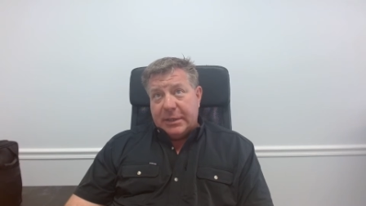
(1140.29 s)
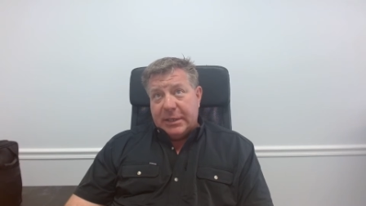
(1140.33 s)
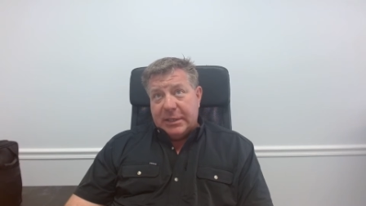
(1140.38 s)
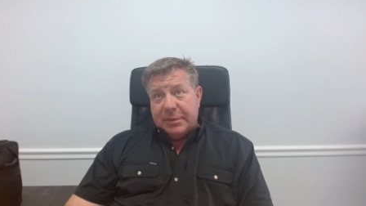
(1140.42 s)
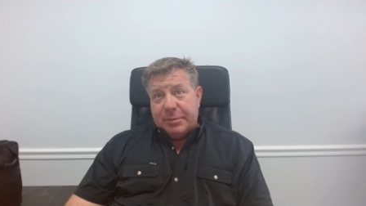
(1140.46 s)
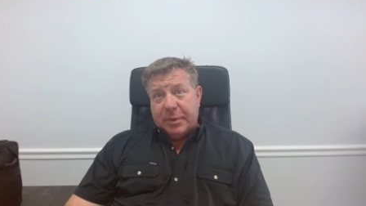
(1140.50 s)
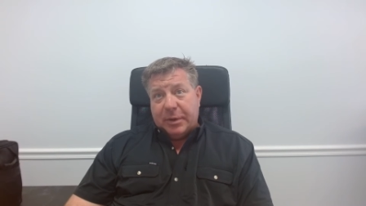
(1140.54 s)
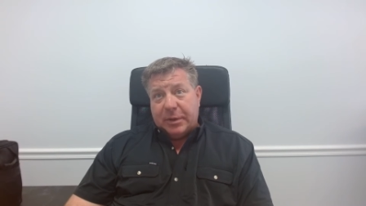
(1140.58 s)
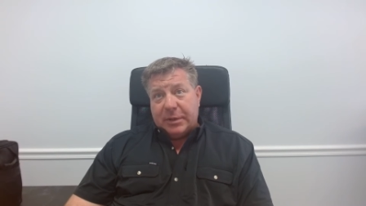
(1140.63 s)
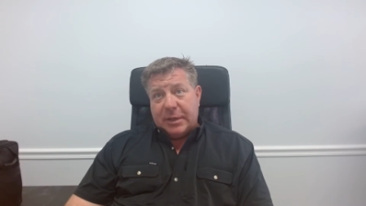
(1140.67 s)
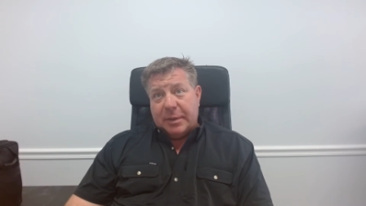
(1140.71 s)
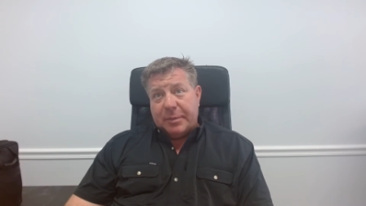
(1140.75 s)
he's
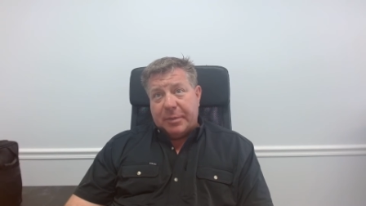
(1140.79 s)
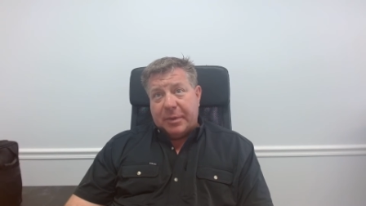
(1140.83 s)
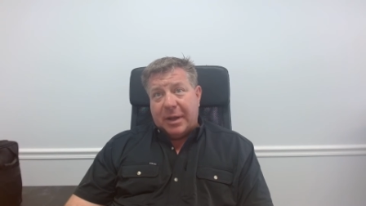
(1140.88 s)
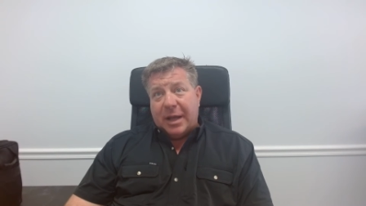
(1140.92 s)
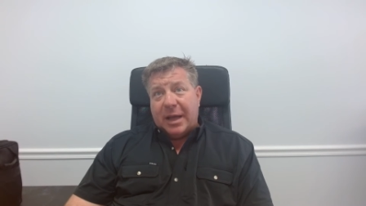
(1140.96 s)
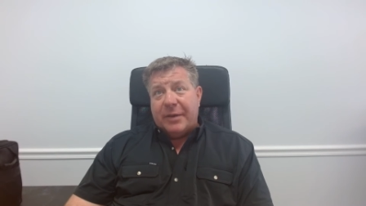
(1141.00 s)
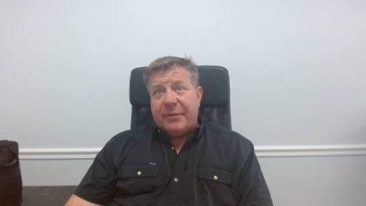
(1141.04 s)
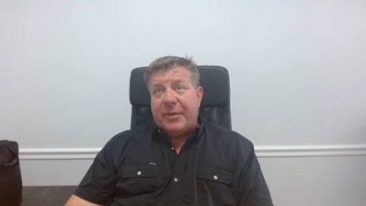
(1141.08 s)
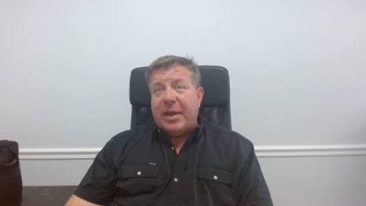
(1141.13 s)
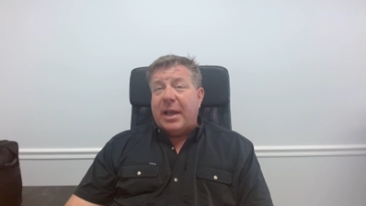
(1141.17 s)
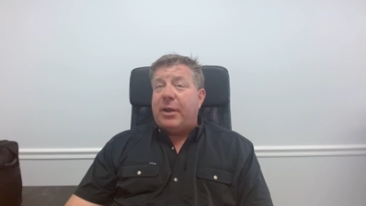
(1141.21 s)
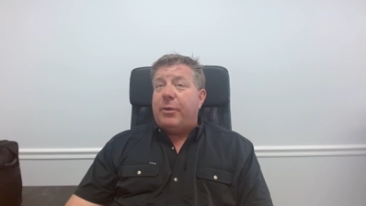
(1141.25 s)
built up a
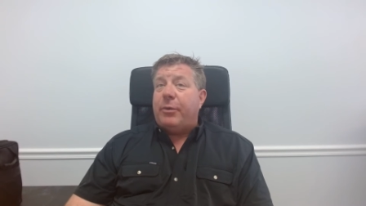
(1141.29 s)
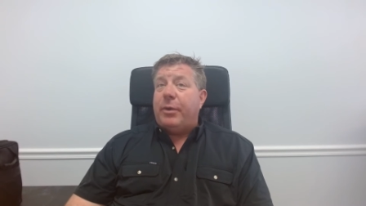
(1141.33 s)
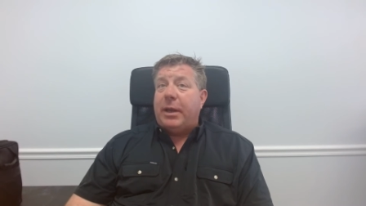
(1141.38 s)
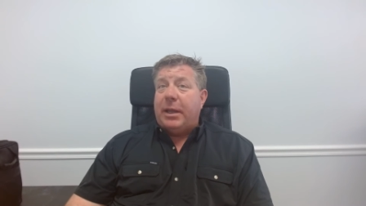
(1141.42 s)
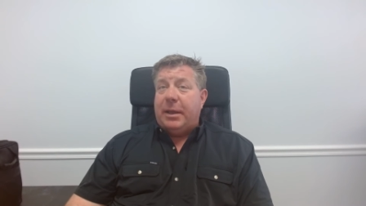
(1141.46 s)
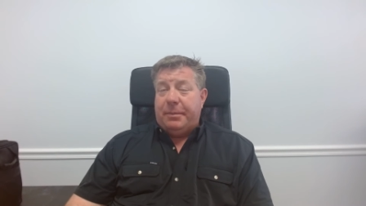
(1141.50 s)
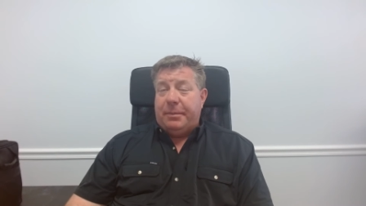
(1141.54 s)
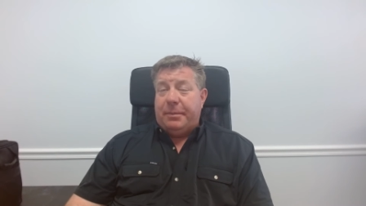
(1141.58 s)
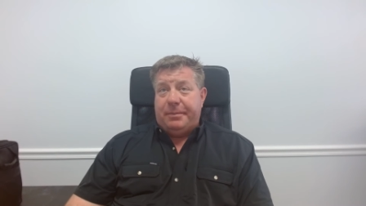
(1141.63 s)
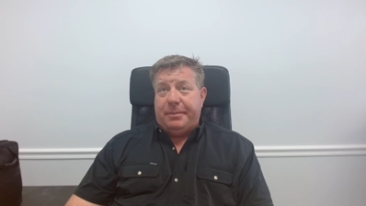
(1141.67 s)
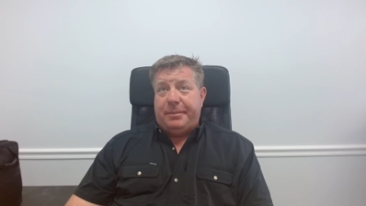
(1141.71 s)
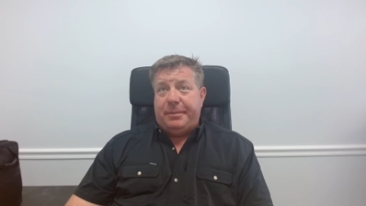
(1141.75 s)
lot of equity,
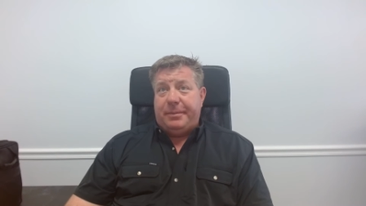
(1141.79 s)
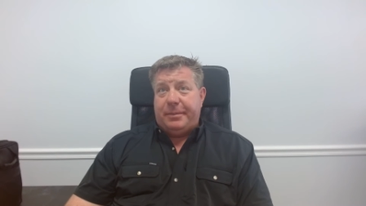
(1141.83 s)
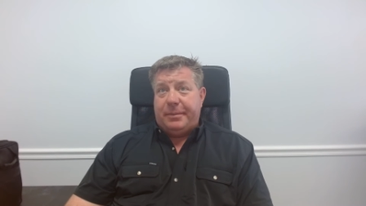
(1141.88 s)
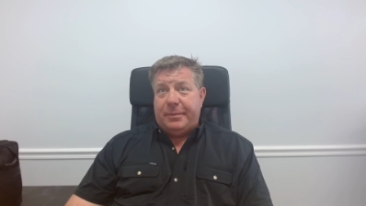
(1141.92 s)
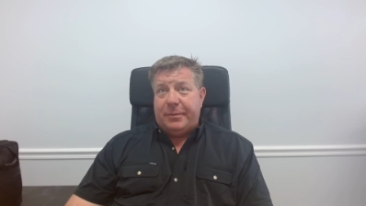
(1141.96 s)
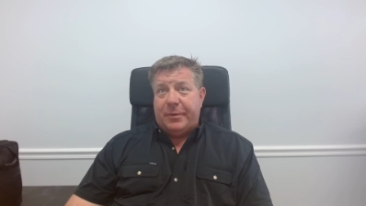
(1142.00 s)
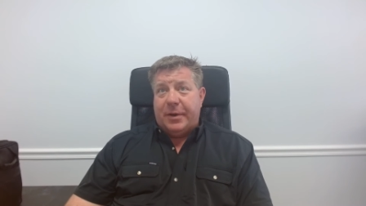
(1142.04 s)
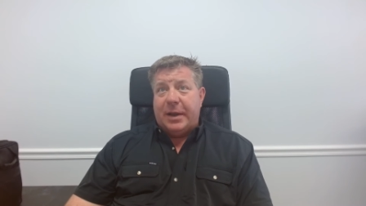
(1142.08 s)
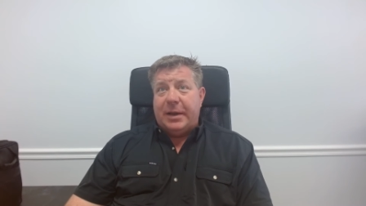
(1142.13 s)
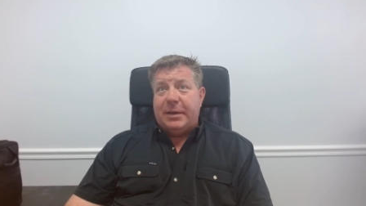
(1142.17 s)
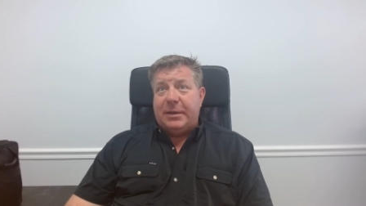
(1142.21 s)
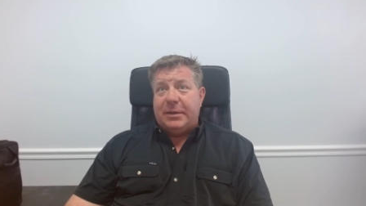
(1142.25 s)
right?